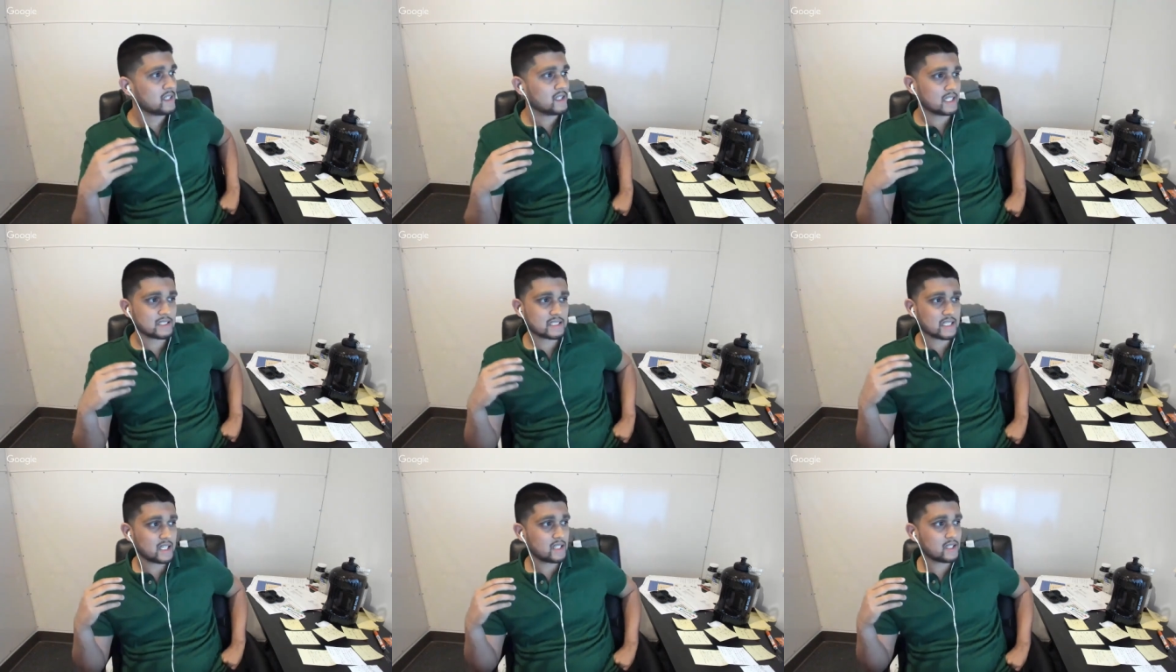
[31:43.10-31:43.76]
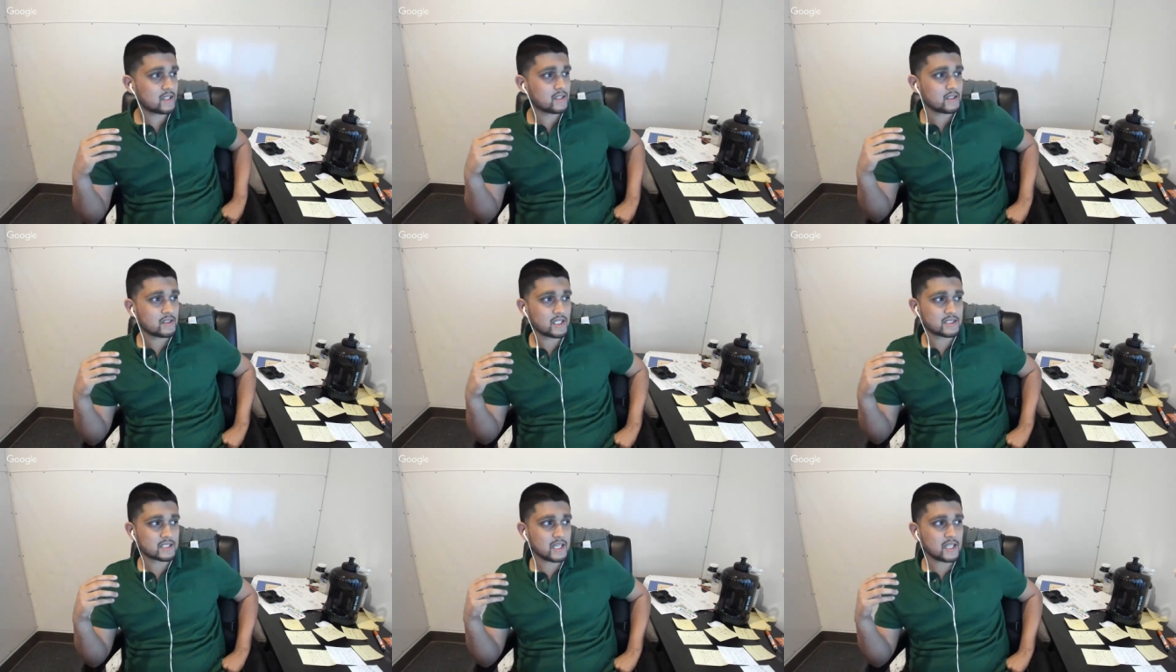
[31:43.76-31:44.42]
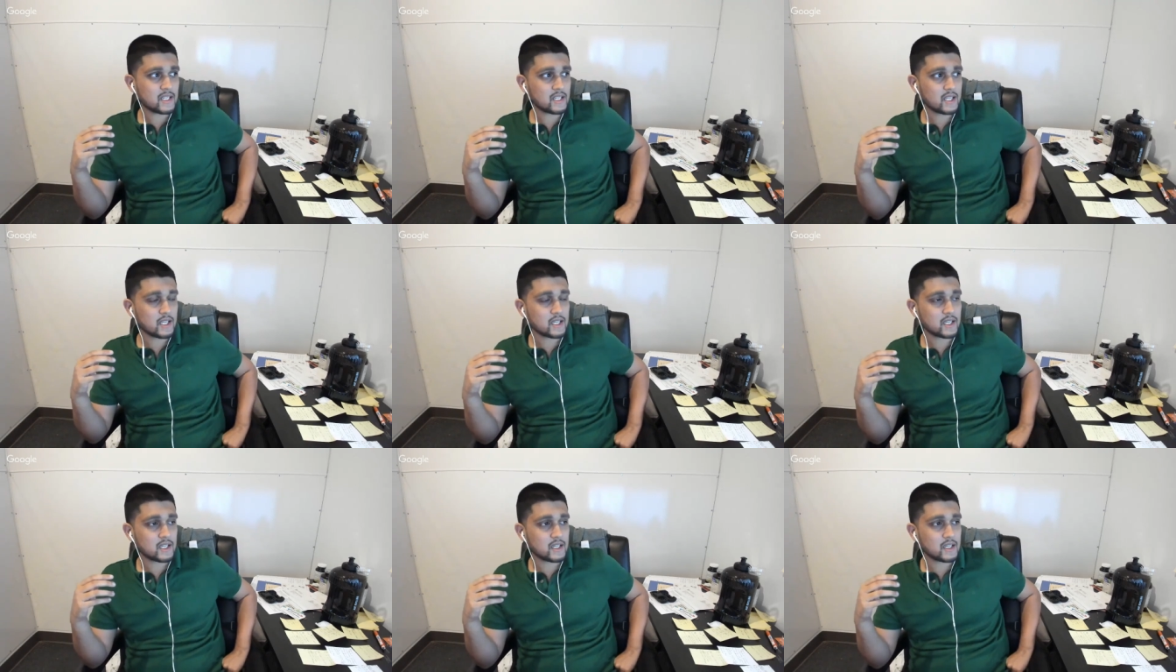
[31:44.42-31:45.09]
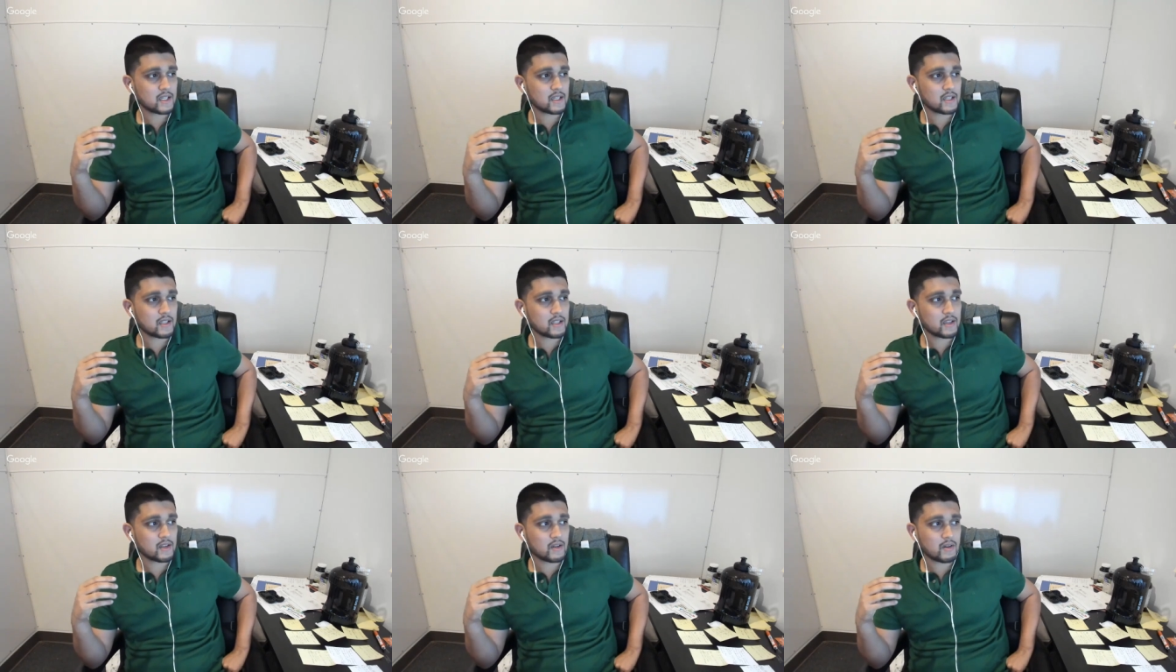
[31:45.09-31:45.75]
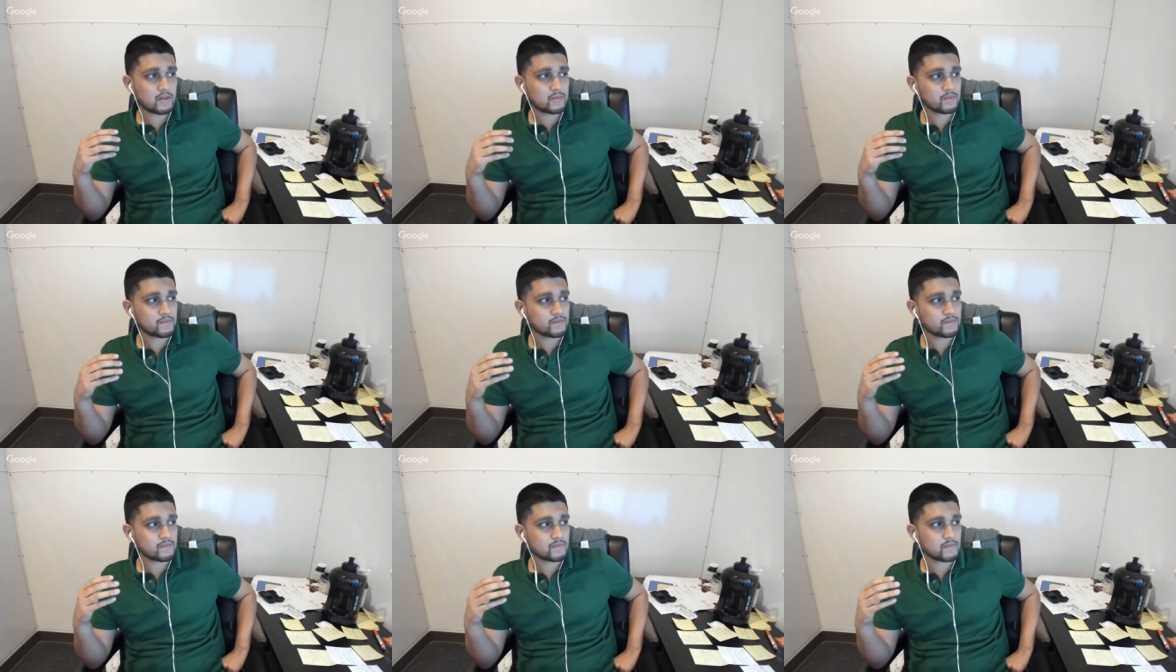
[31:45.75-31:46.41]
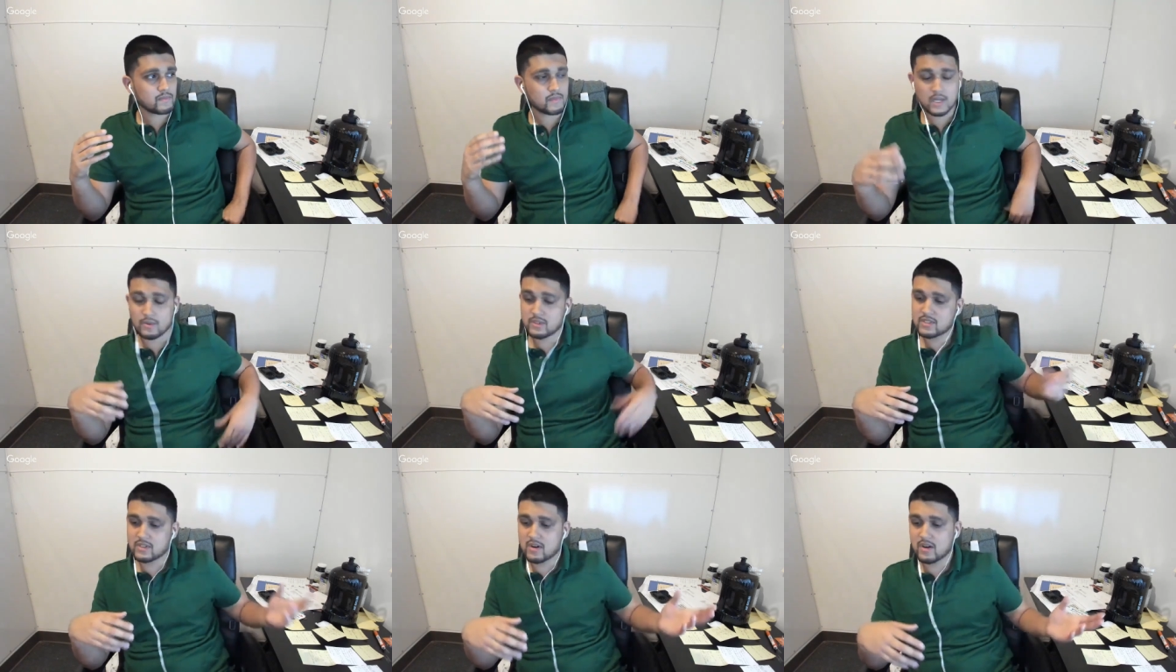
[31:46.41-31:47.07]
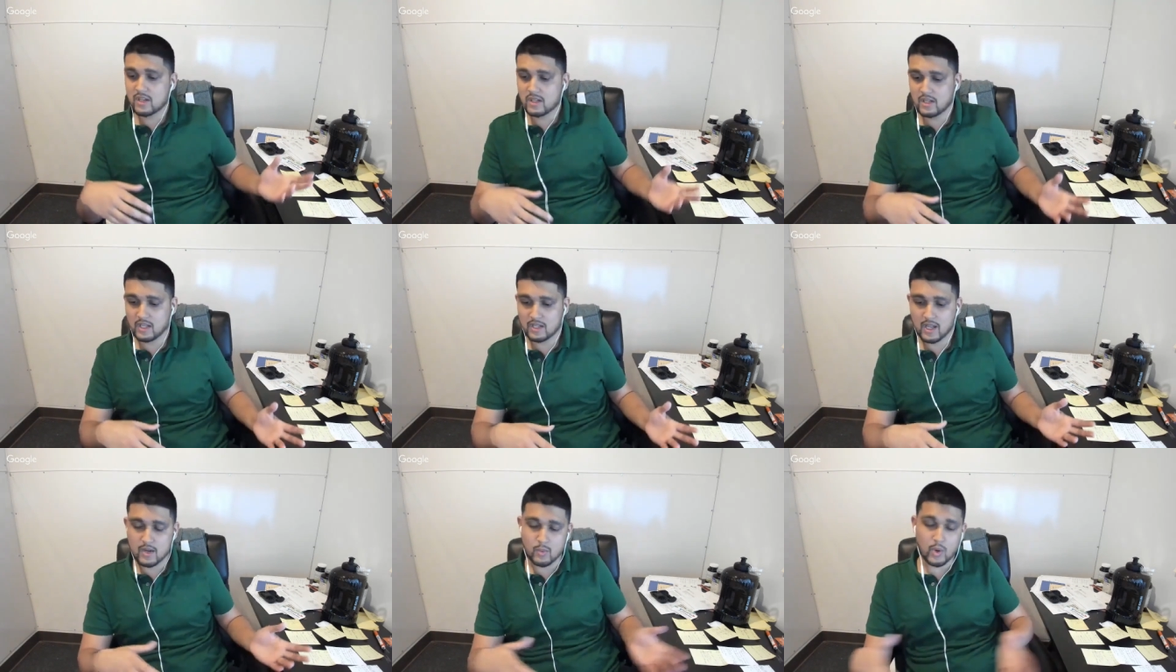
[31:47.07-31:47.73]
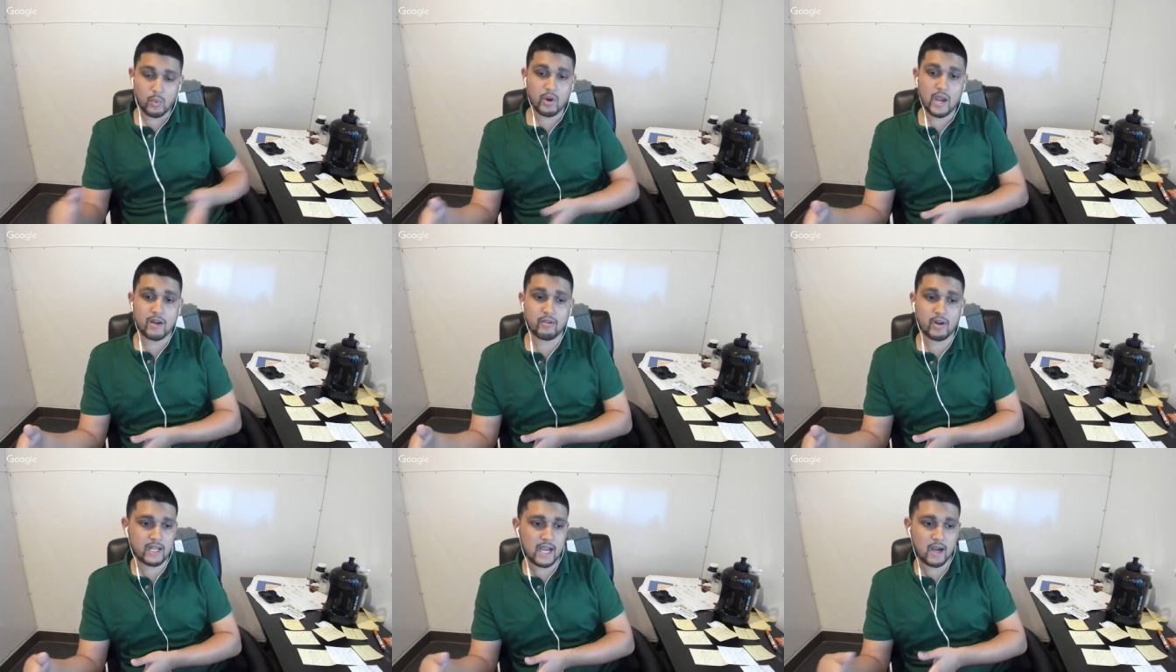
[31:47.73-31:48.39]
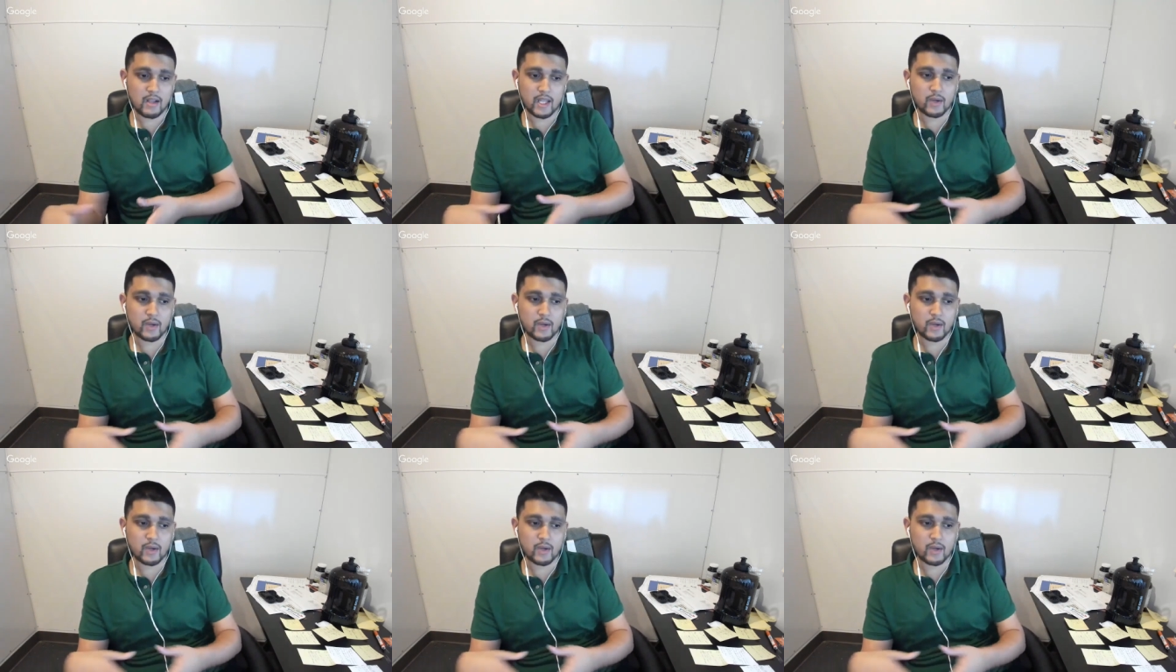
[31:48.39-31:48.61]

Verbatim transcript: that's kind of, that's kind of like, uh, you know, how we started and, and where we're at right now.